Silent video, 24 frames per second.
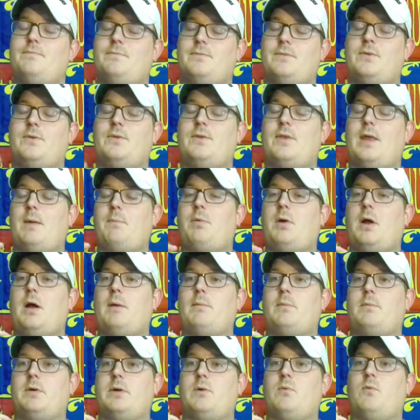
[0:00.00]
they
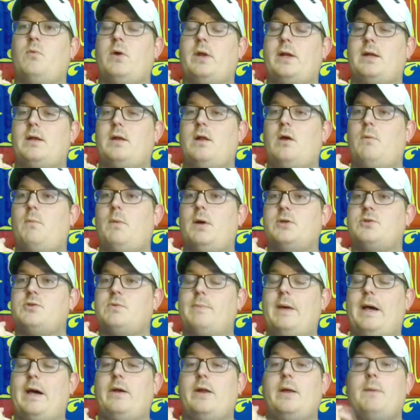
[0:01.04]
probably wouldn't know much
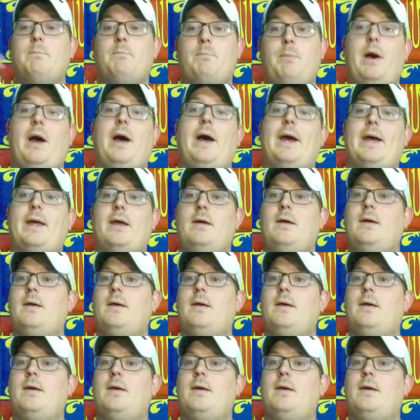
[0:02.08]
about it. But